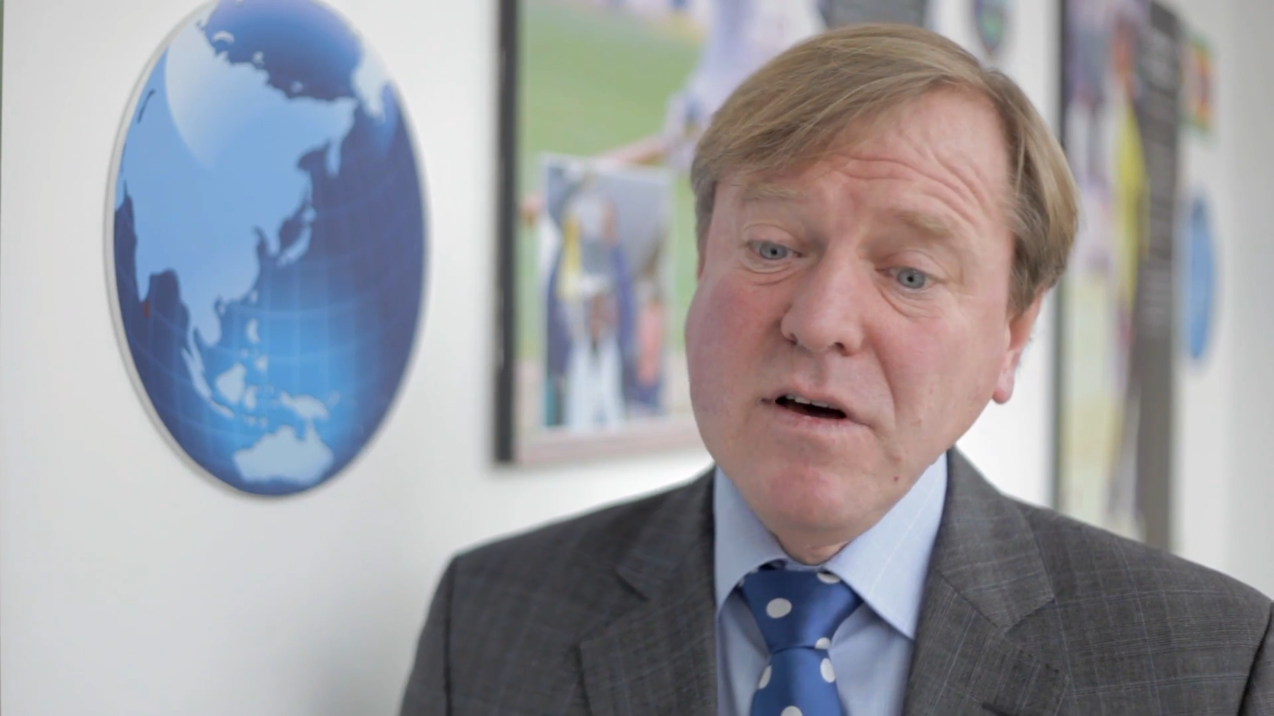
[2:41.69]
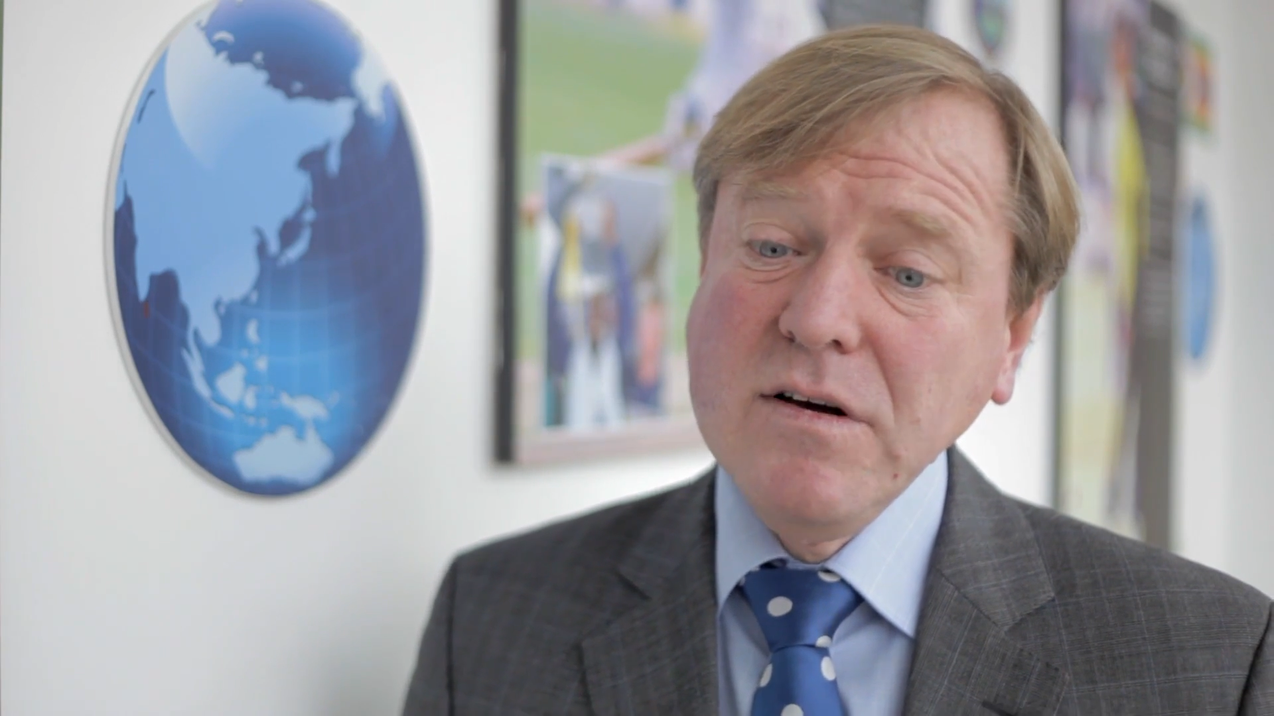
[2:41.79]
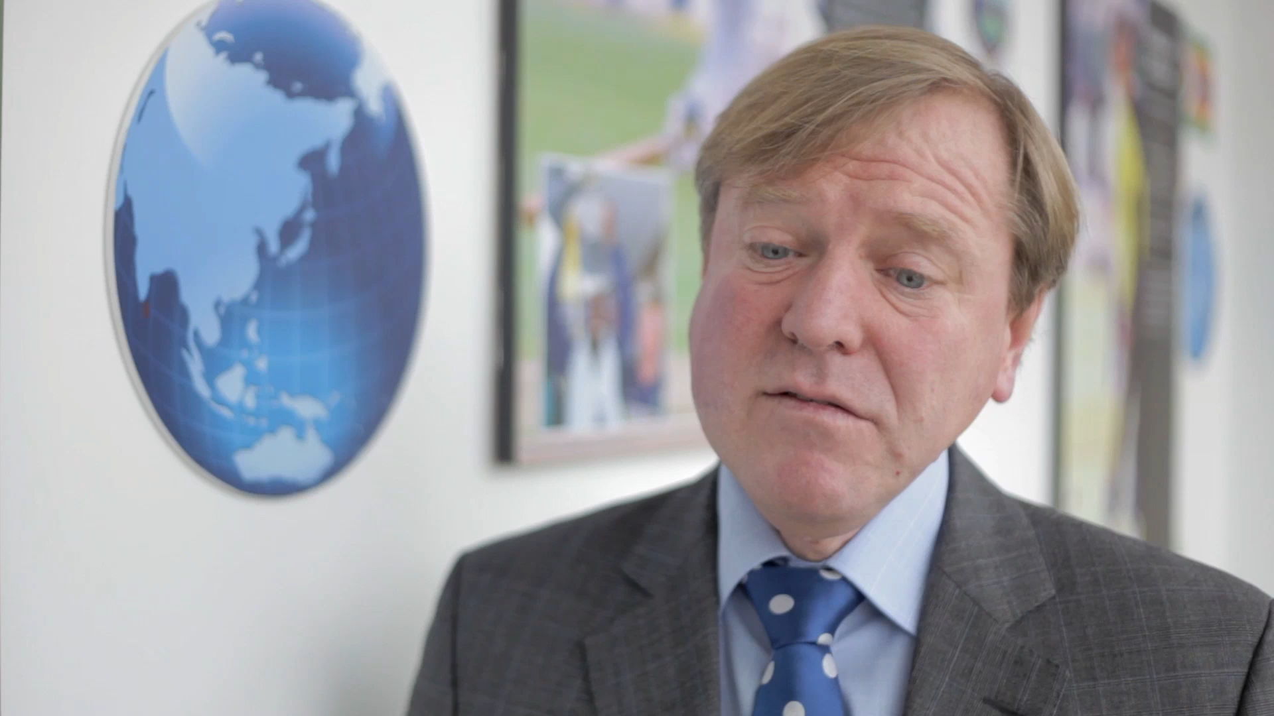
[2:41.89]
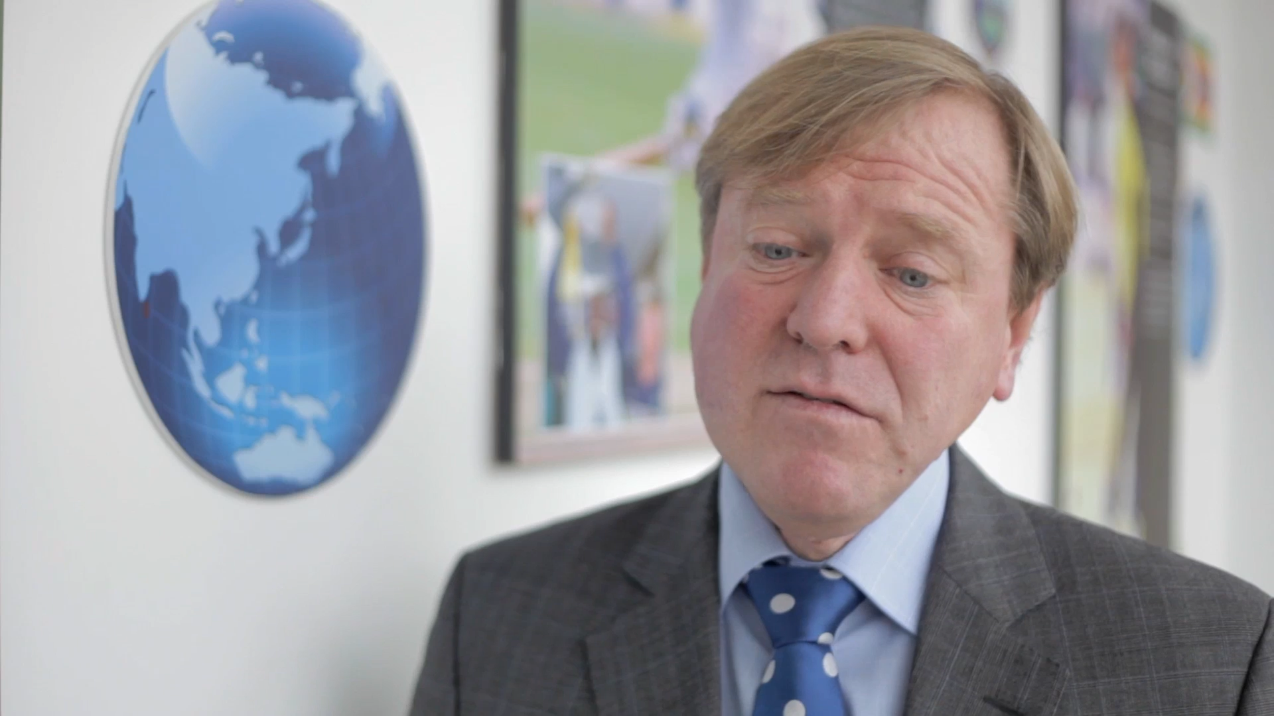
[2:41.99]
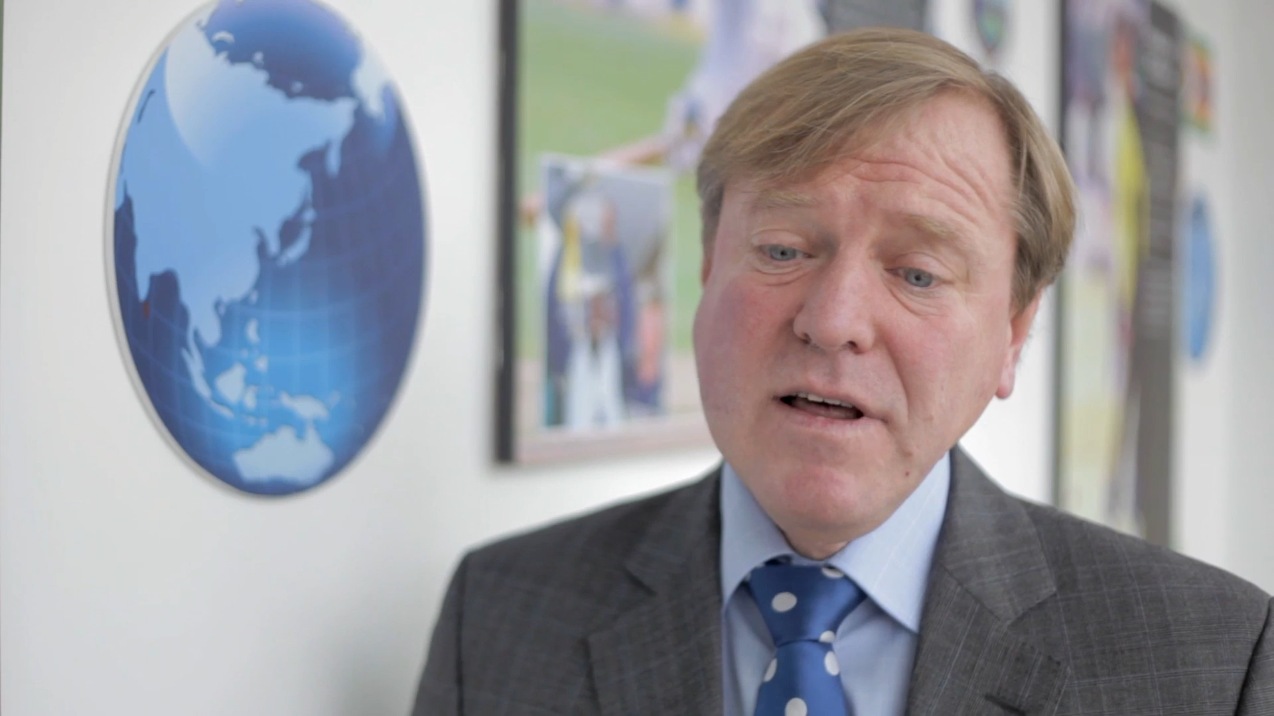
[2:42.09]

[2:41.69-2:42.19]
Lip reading: Duncan